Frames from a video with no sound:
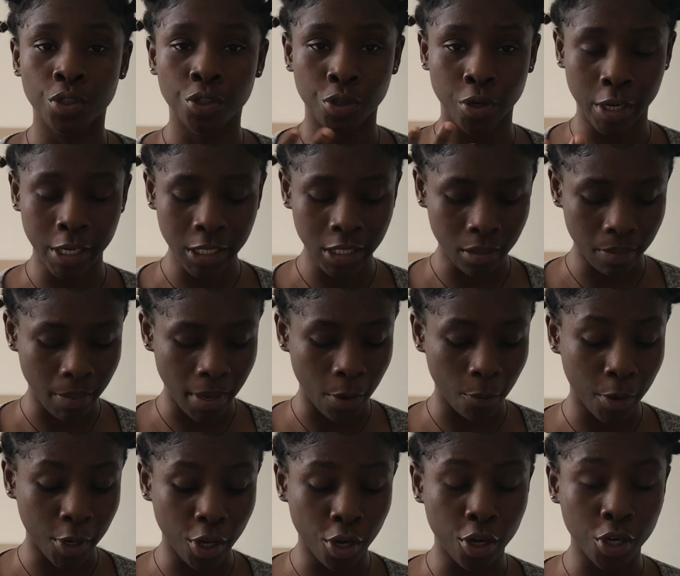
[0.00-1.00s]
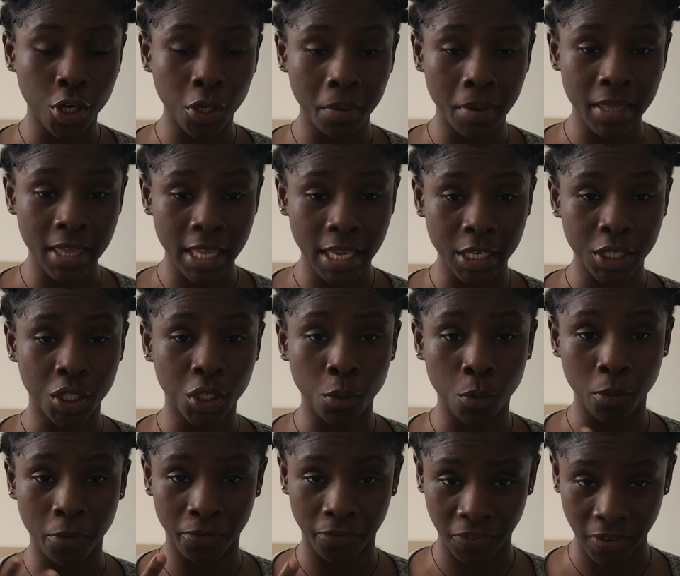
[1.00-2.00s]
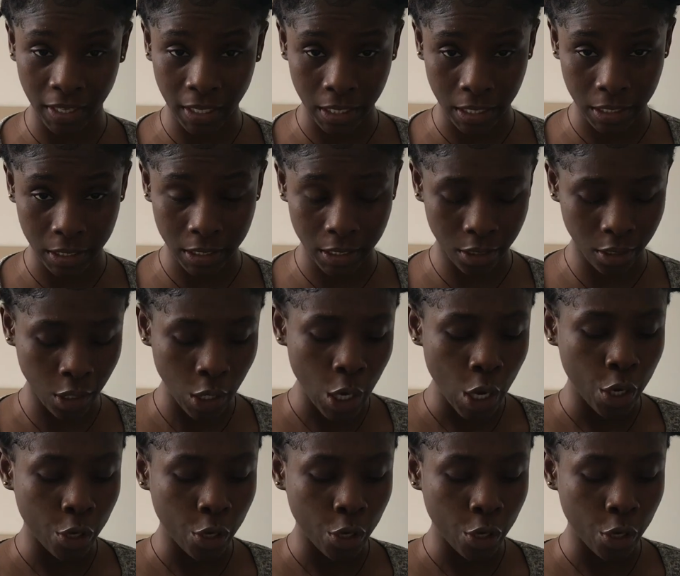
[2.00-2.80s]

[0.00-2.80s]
Trust me, when you're doing this, you will feel it.